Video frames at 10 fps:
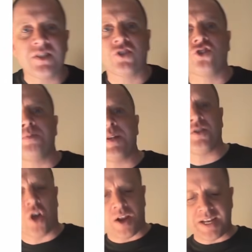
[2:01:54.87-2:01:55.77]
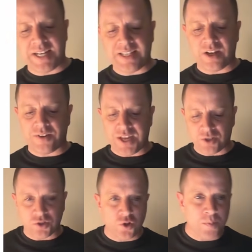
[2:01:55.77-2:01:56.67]
should be is all I need there. Thank you
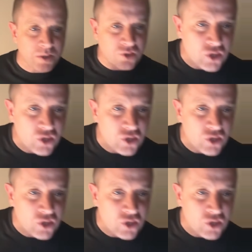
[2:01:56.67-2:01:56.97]
so much.